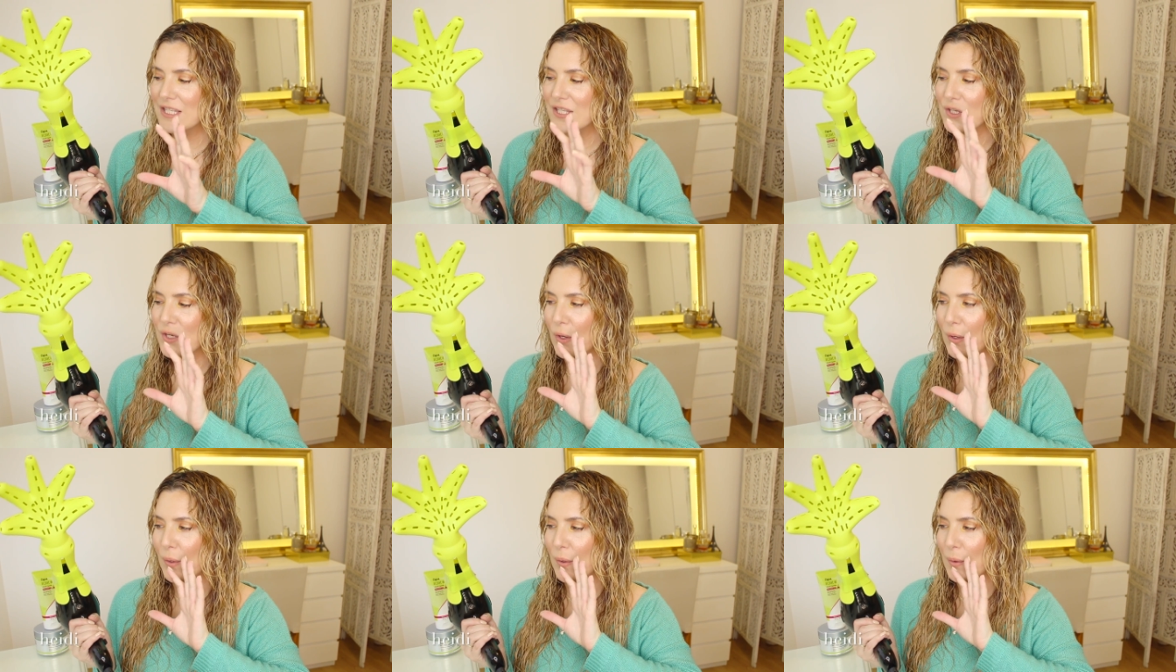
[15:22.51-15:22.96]

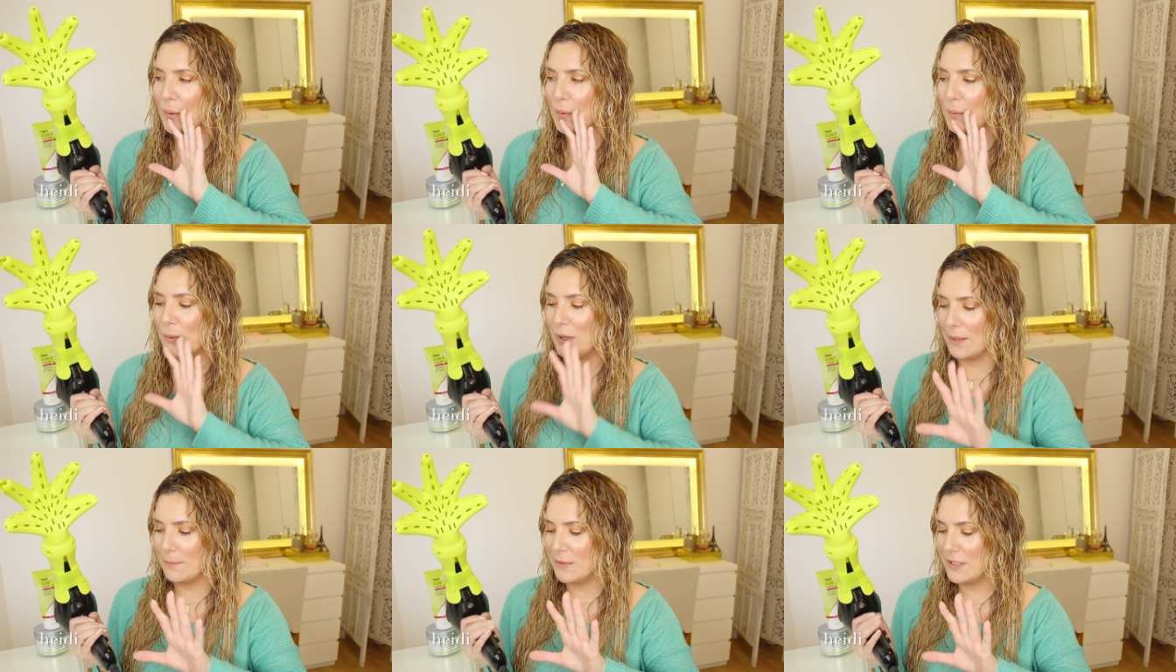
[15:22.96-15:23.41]

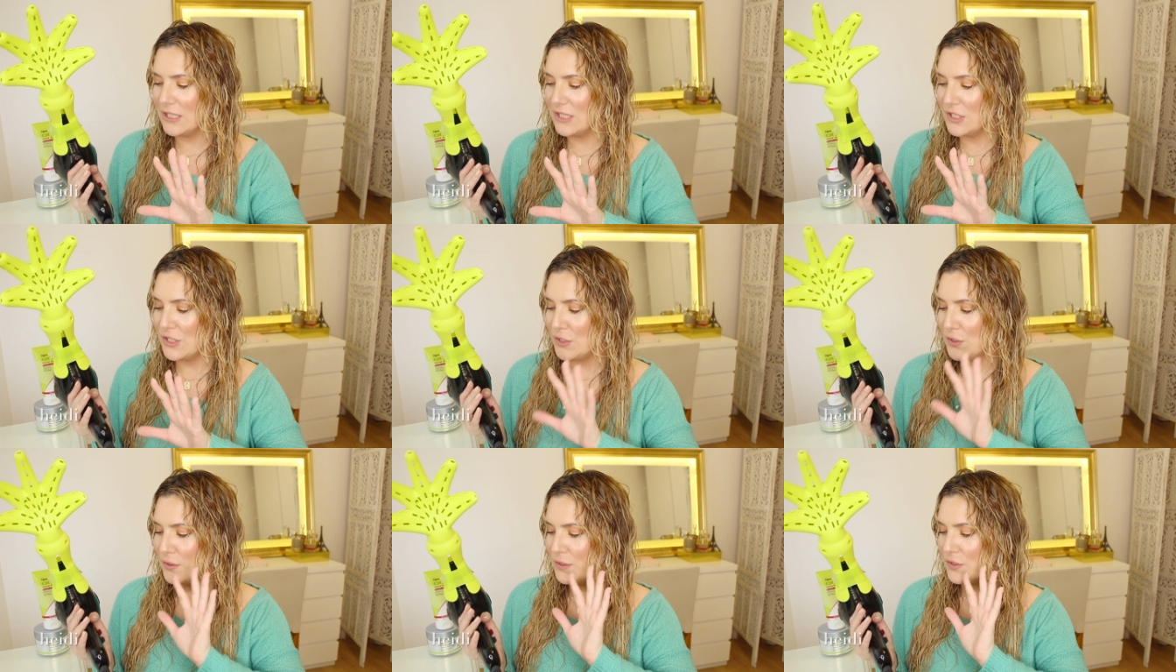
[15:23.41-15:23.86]
So what I'm
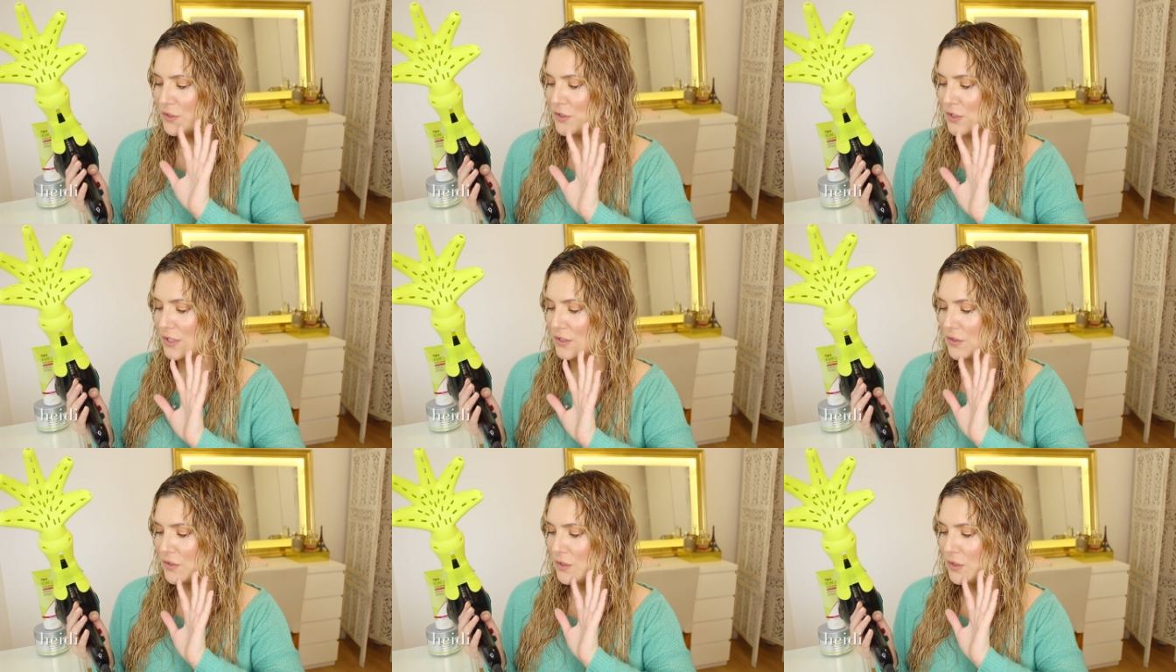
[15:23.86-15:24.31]
gonna do is
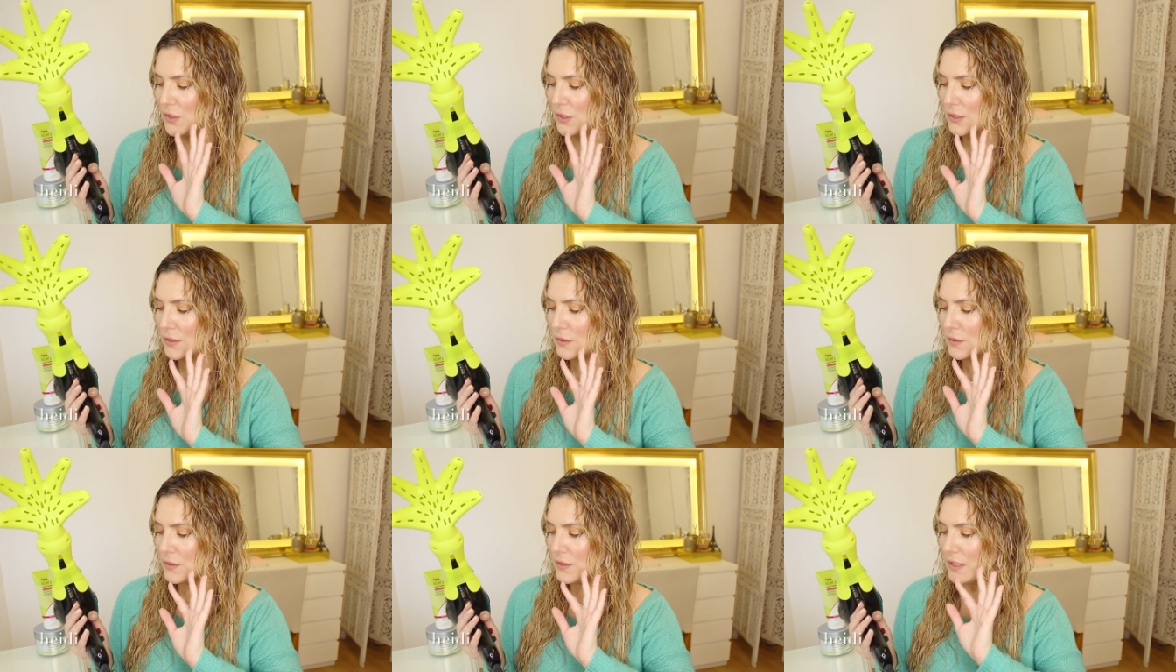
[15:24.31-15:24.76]
just
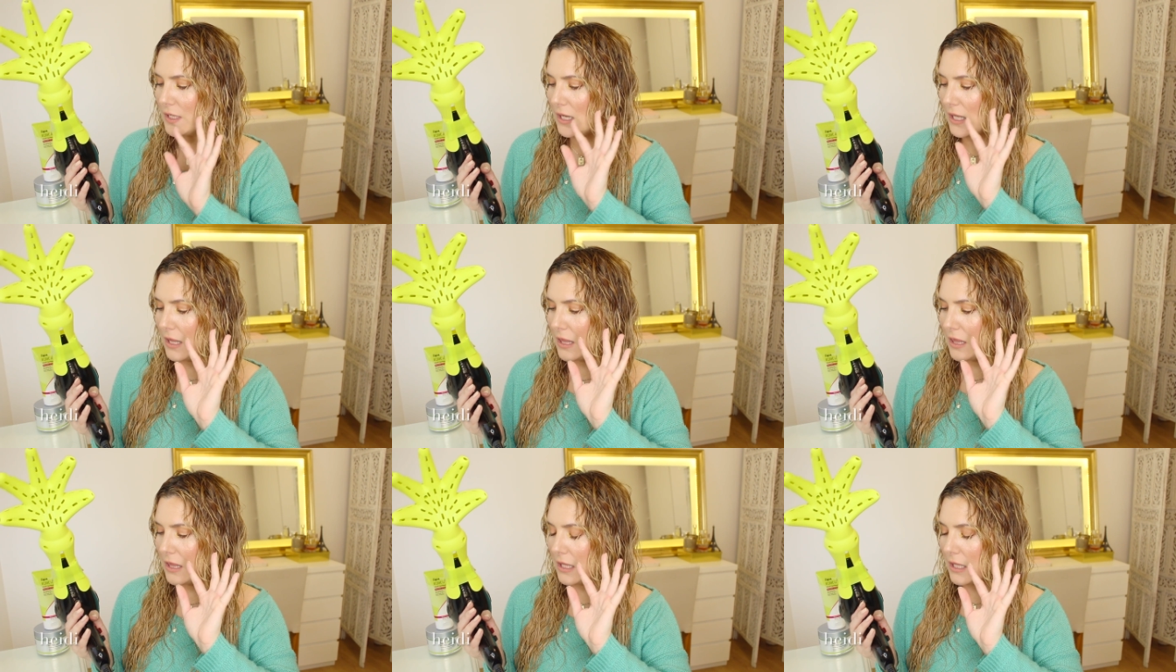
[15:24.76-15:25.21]
use
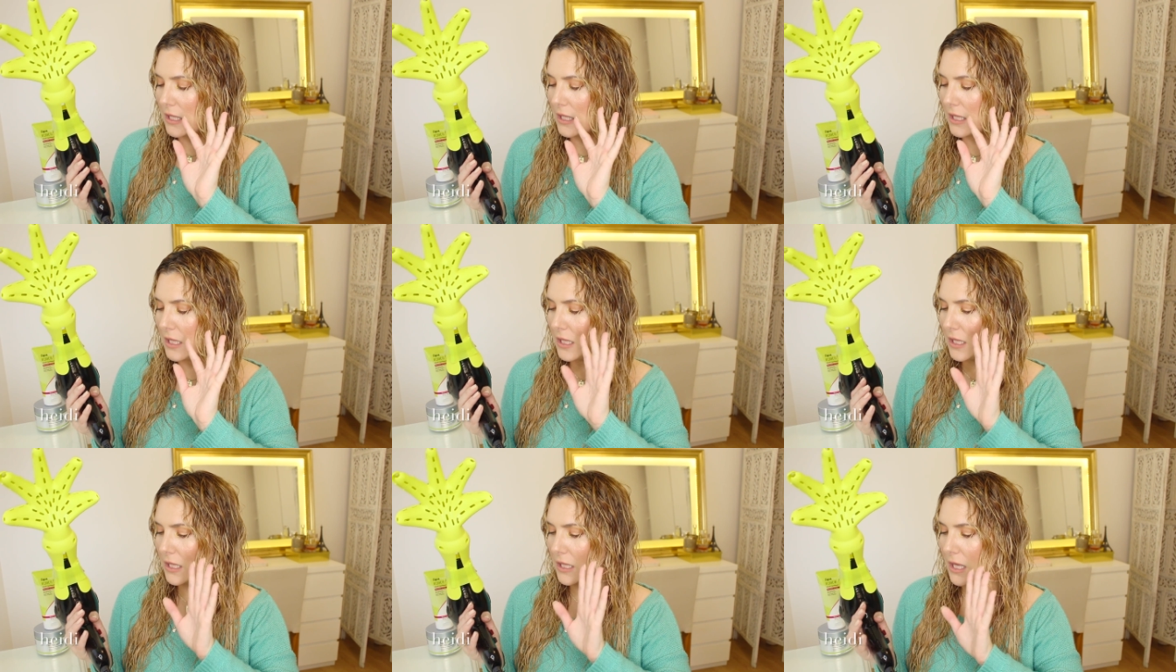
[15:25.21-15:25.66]

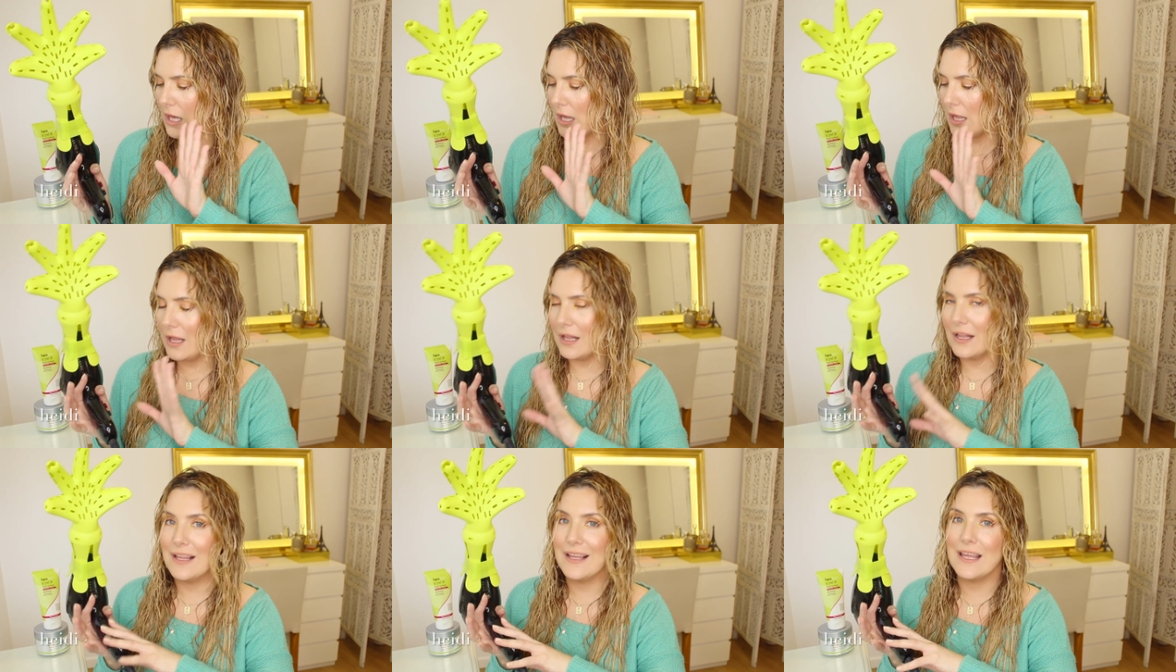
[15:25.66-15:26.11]
the
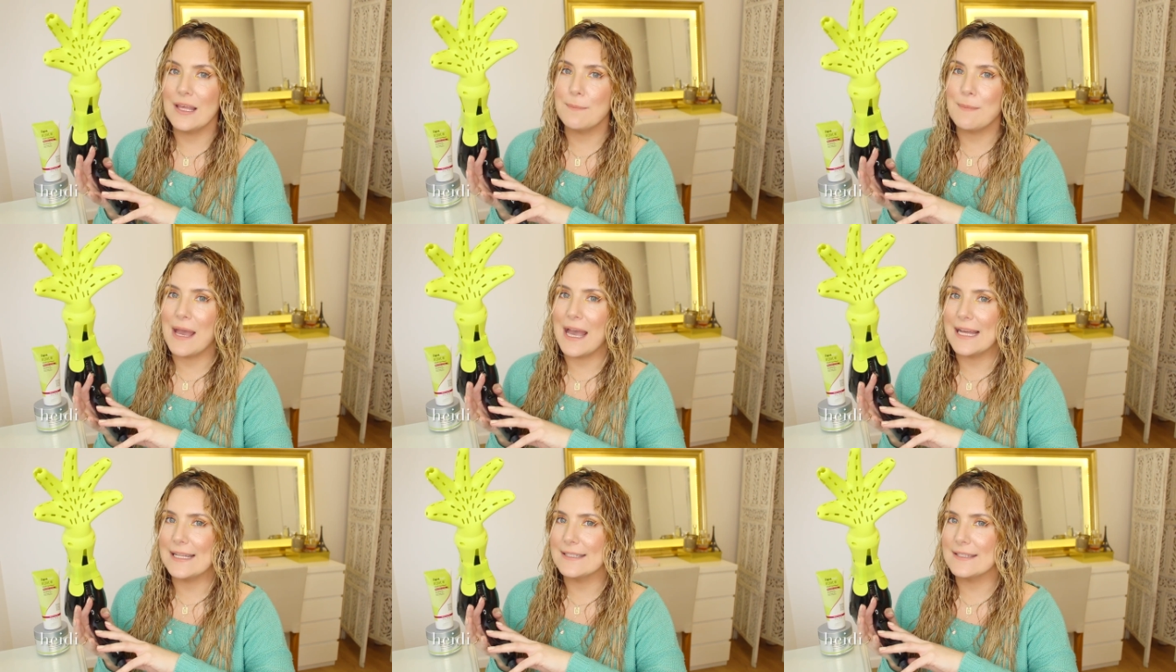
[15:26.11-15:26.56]

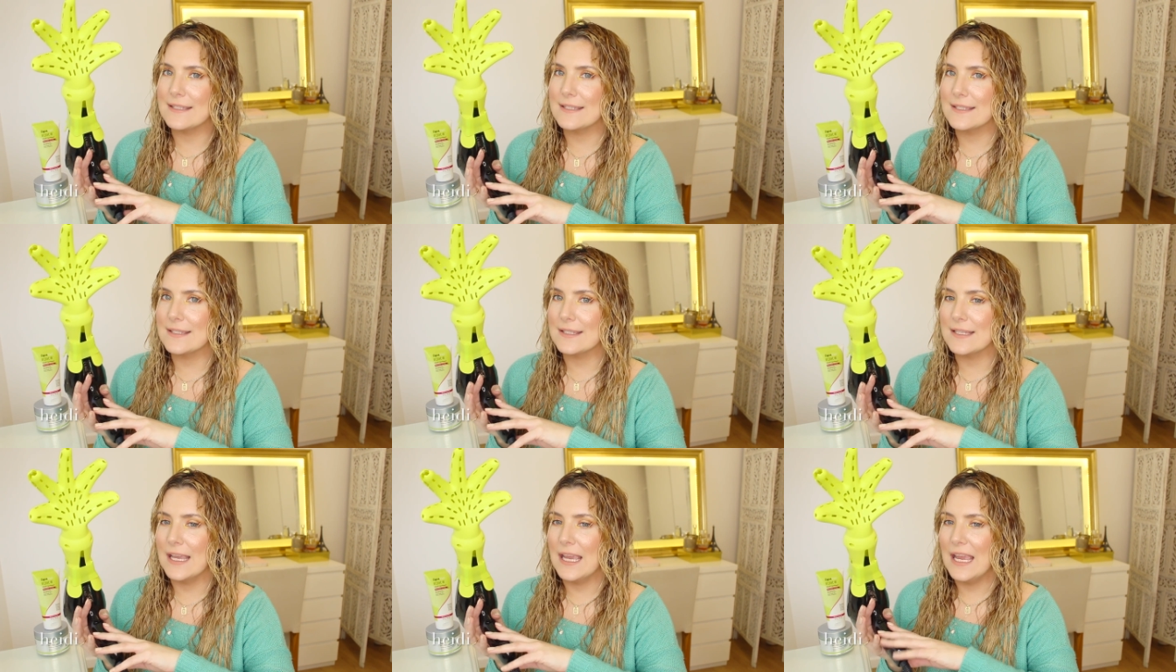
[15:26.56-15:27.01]
Alhim
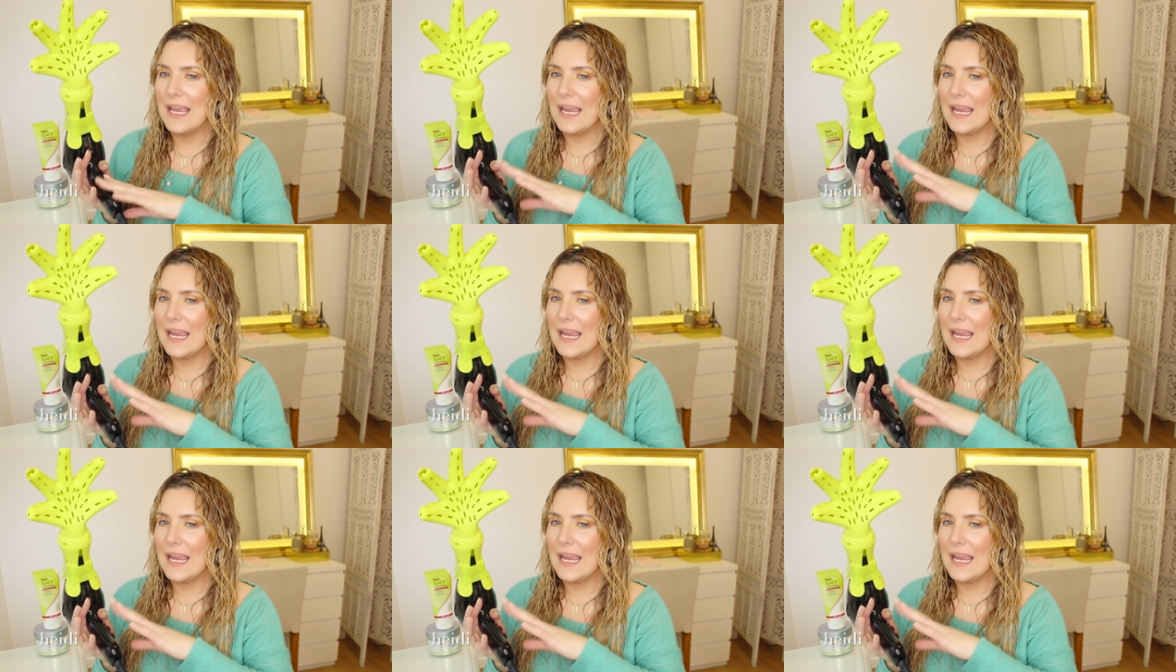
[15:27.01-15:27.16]
Ads.